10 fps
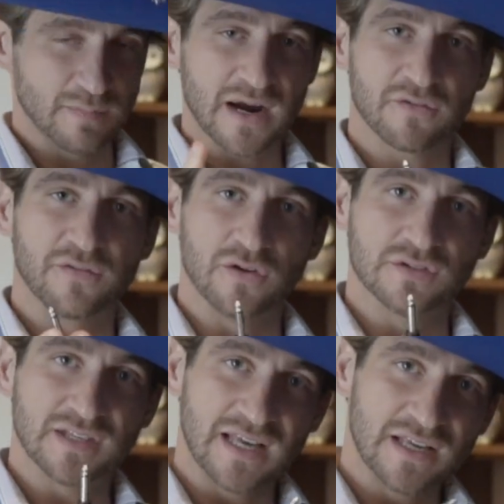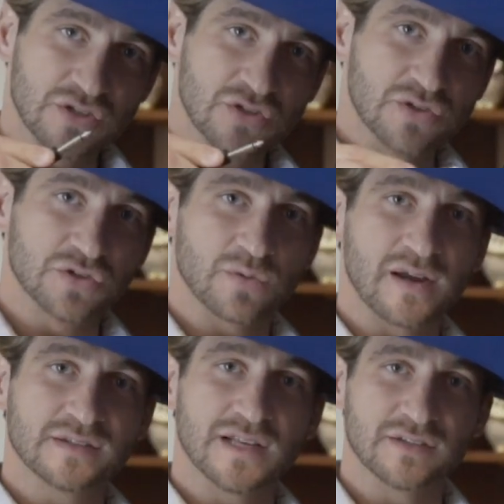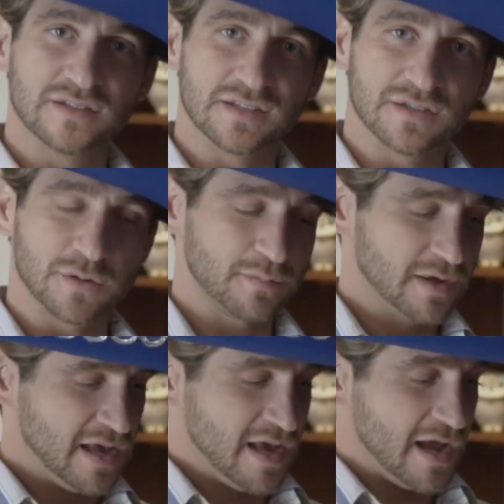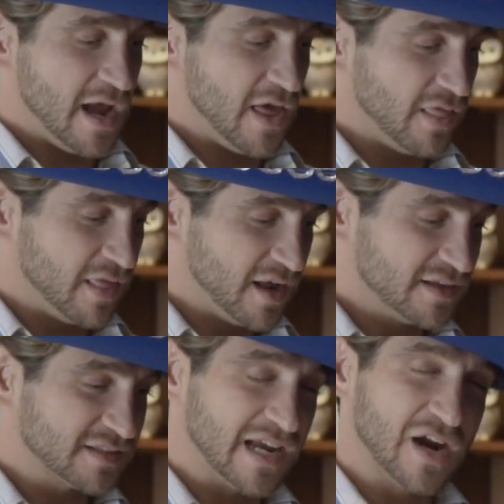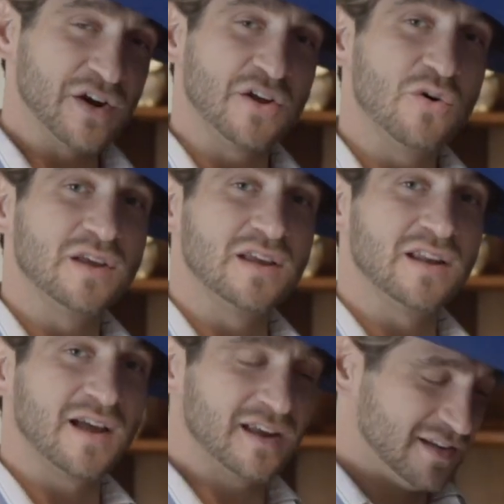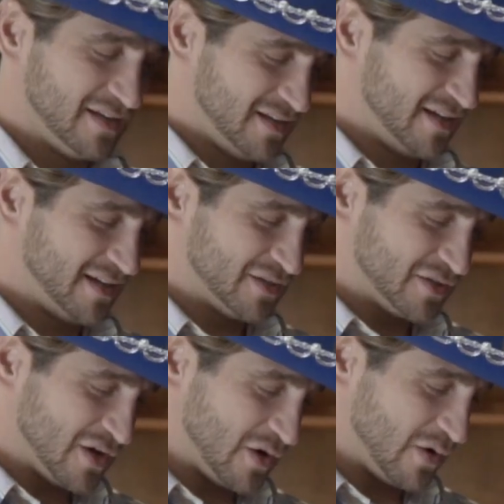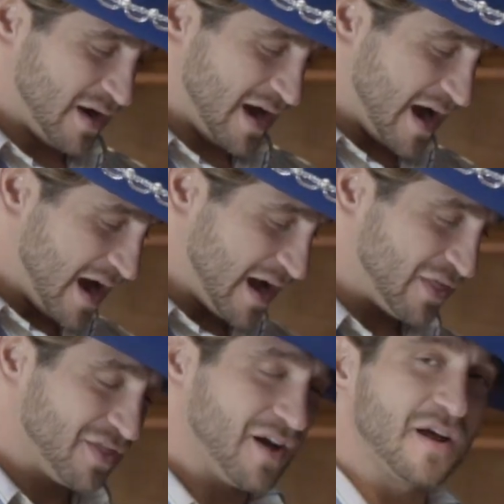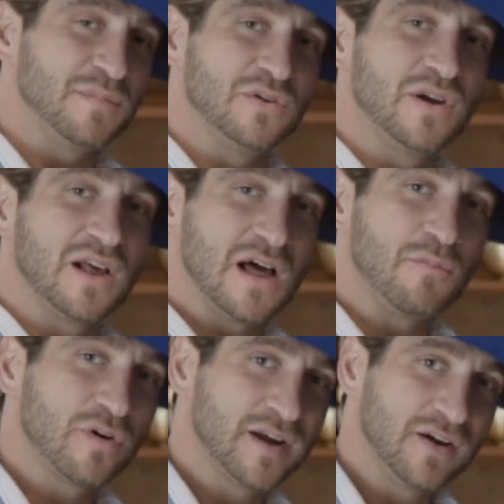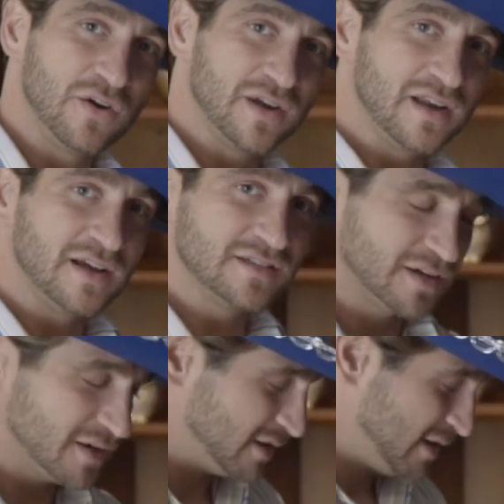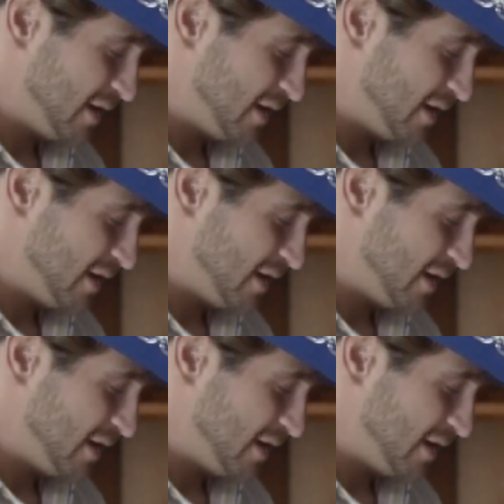microphones into the surround sound system, and then it's karaoke night. And so I thought I'd be doing a lot more karaoke nights here,